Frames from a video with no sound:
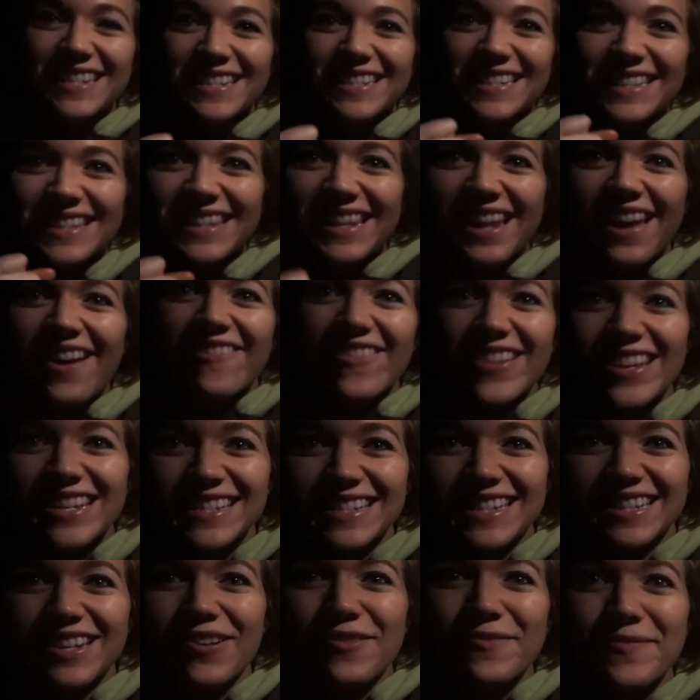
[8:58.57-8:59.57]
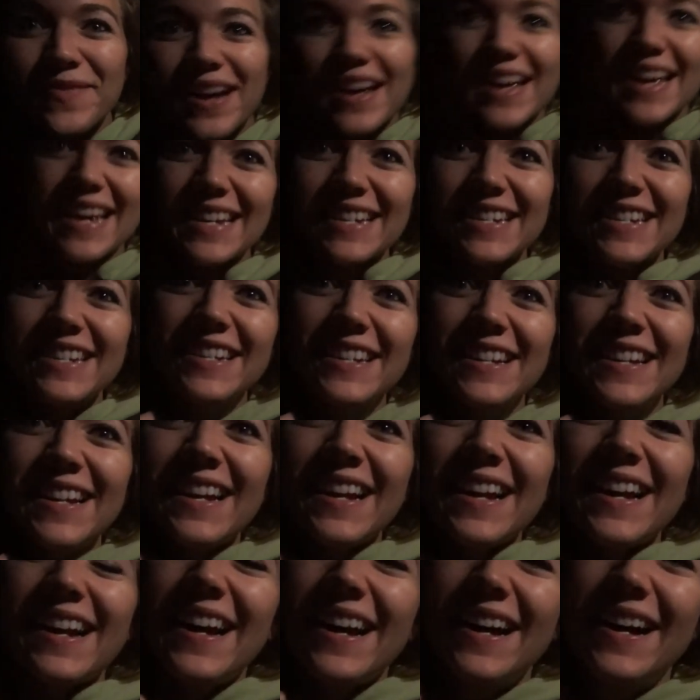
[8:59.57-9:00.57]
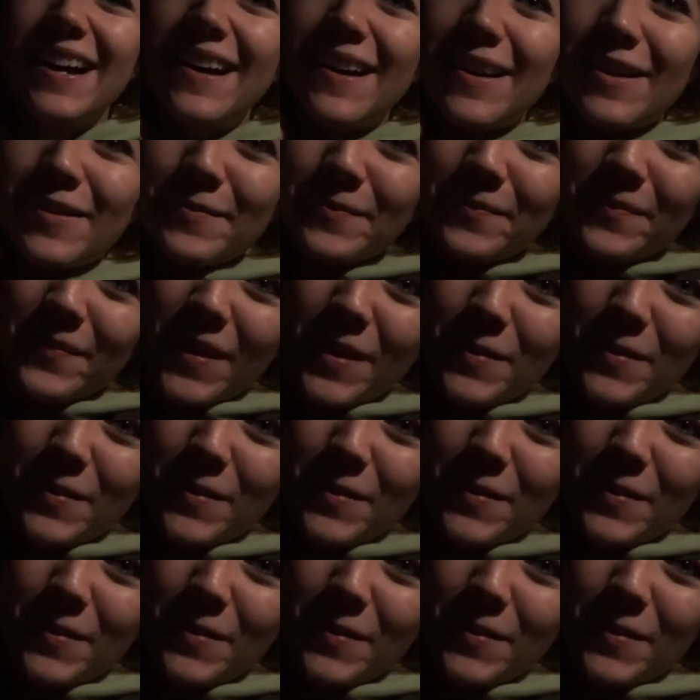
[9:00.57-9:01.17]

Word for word: just love it so much. Um,